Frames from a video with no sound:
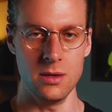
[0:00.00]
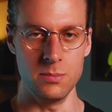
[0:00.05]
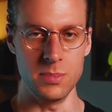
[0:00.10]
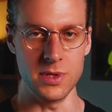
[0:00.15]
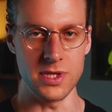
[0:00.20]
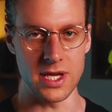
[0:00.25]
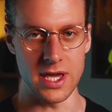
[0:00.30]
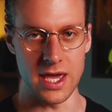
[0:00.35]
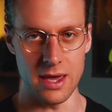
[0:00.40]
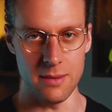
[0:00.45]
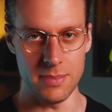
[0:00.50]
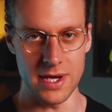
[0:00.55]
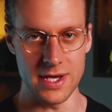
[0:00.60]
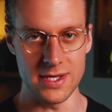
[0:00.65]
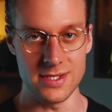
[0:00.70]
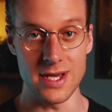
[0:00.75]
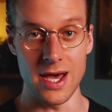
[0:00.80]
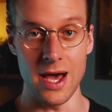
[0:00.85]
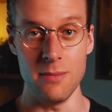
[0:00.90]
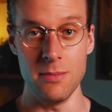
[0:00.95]
But the
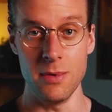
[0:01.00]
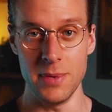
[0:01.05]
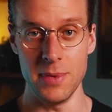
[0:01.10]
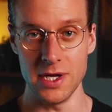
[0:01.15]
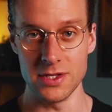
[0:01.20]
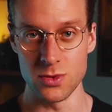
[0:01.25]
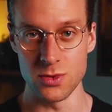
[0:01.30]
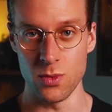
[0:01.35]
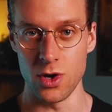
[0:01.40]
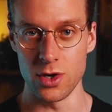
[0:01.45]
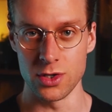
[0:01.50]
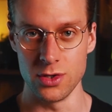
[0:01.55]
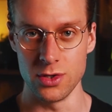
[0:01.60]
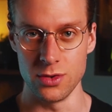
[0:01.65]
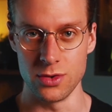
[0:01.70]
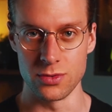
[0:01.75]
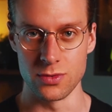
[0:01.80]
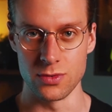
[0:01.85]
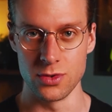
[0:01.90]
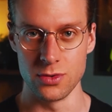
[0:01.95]
campaigns I'm about to walk you
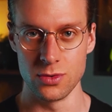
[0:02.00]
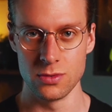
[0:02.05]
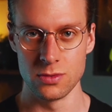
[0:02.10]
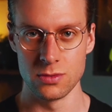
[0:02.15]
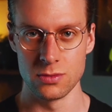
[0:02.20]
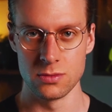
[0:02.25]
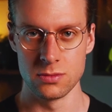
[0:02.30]
through,